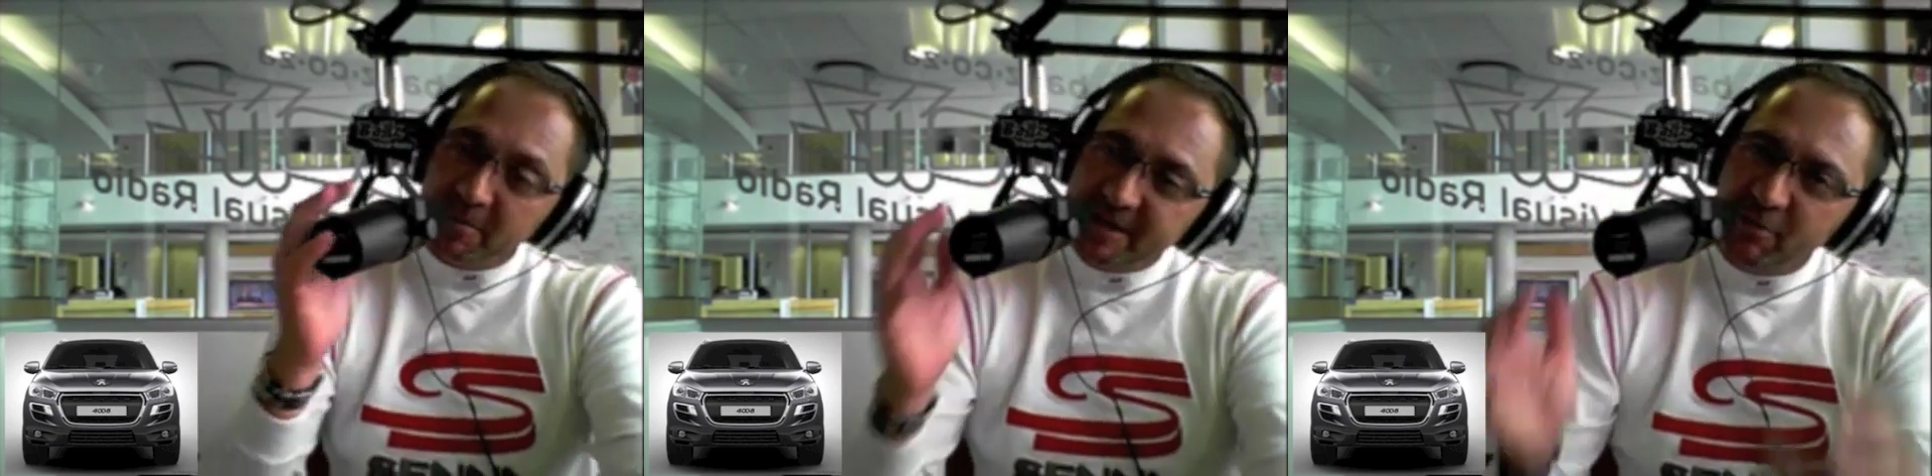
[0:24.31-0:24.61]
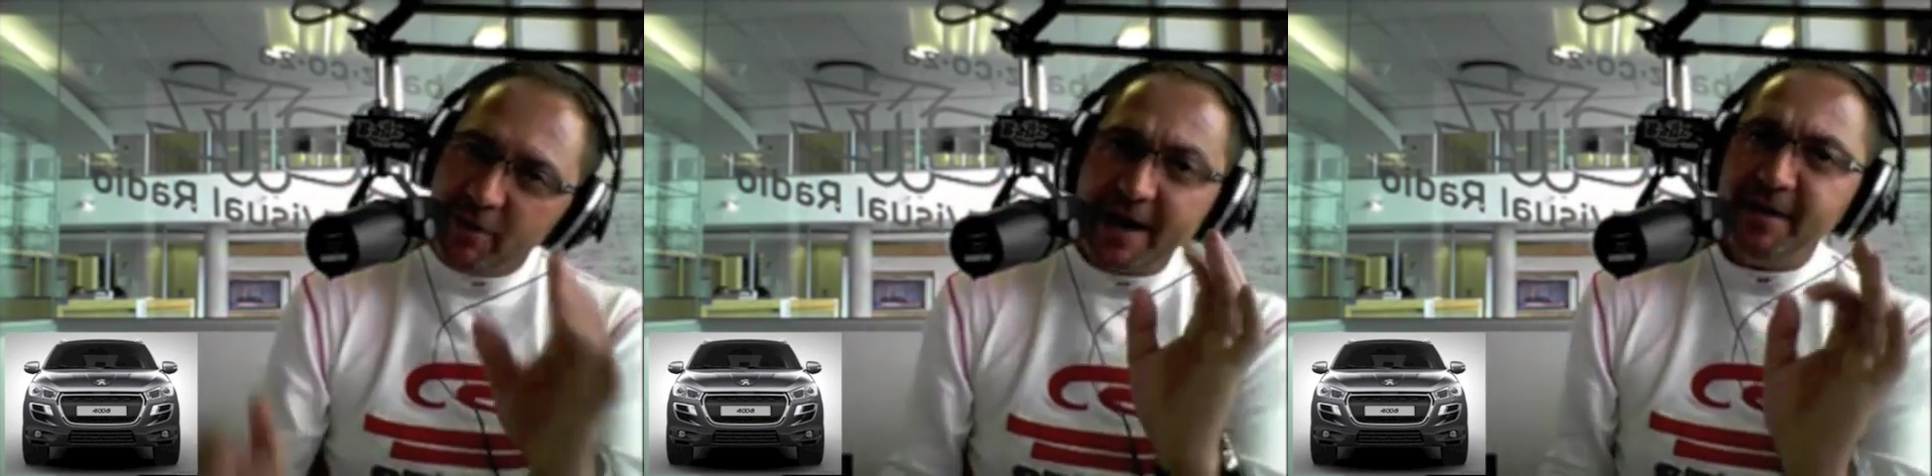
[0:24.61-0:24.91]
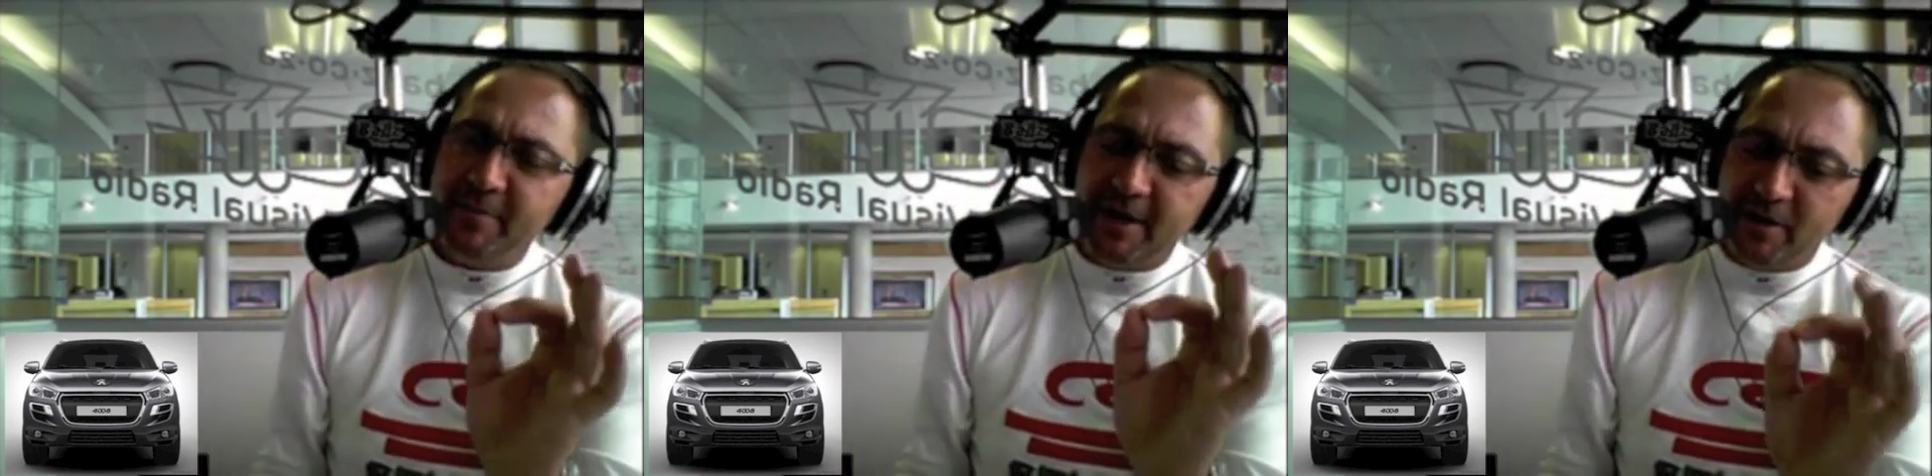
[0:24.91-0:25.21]
I said right
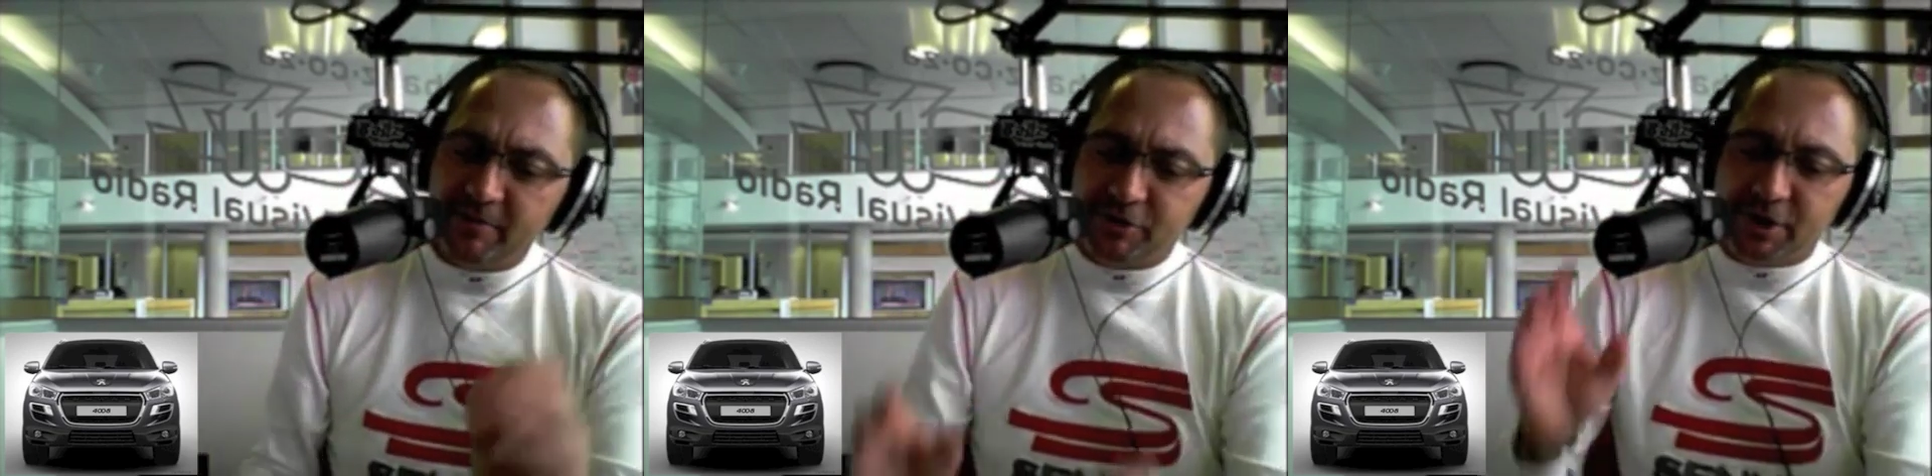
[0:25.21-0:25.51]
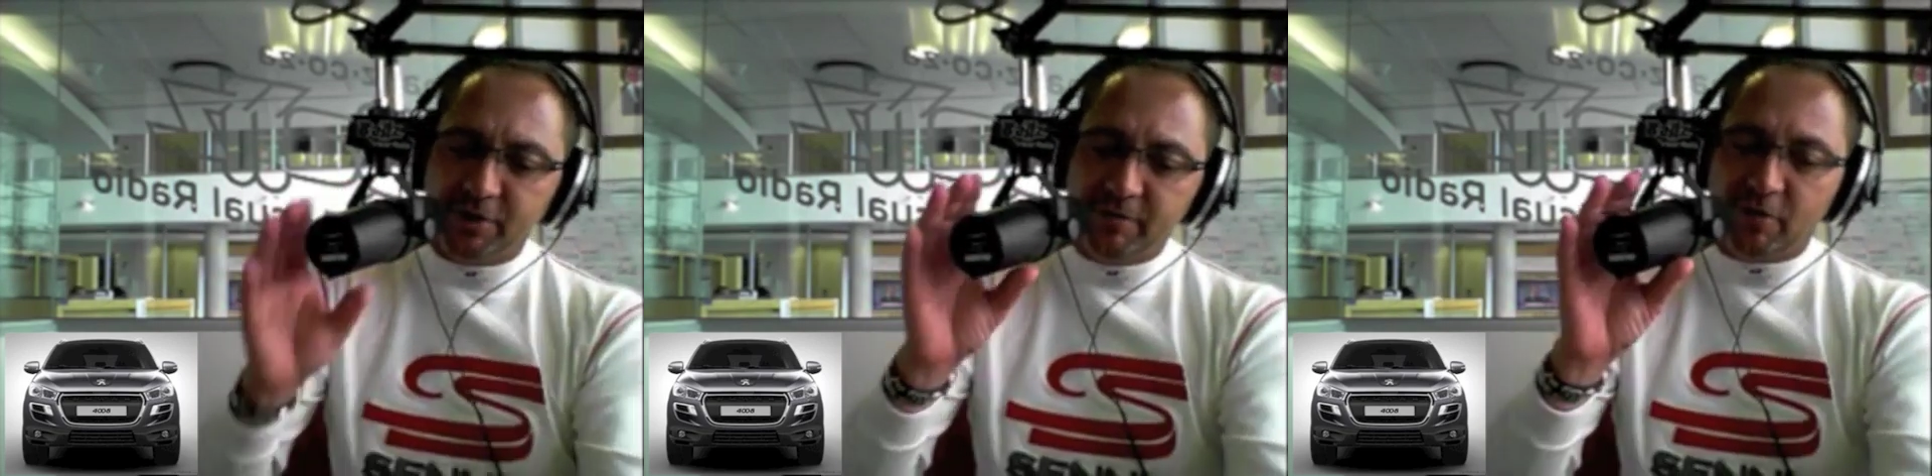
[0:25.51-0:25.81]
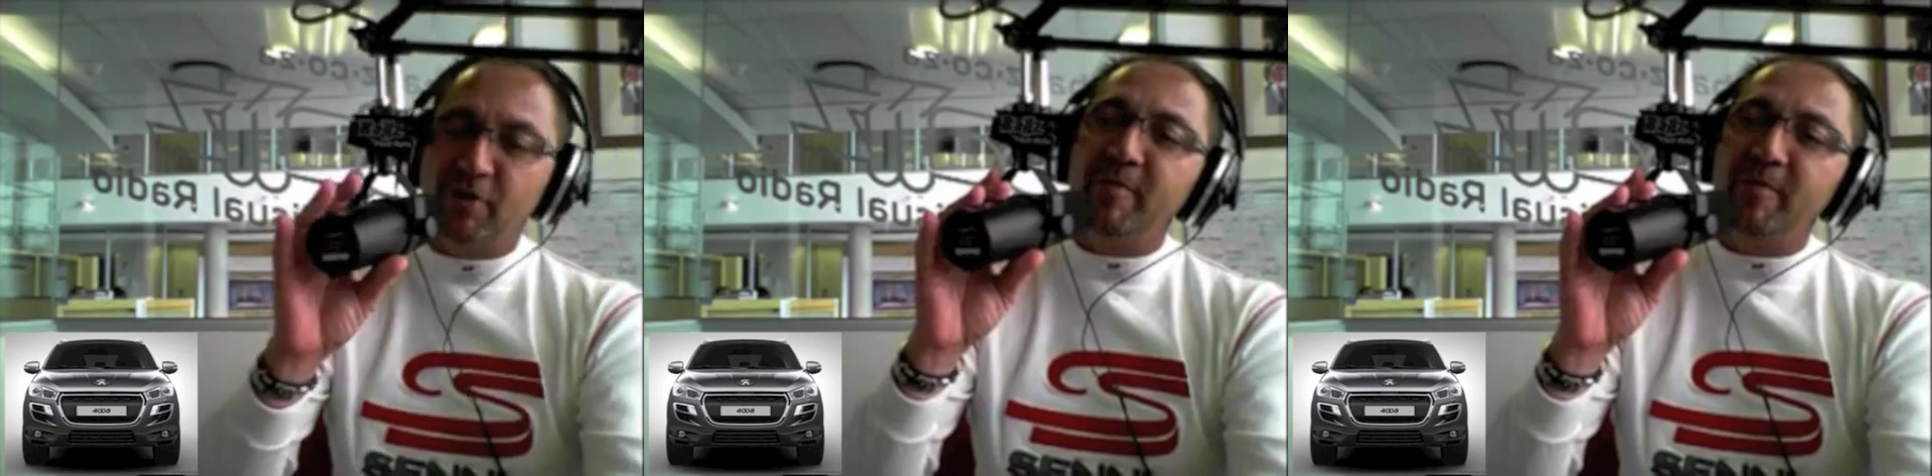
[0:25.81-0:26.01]
in the beginning of the show, you've got to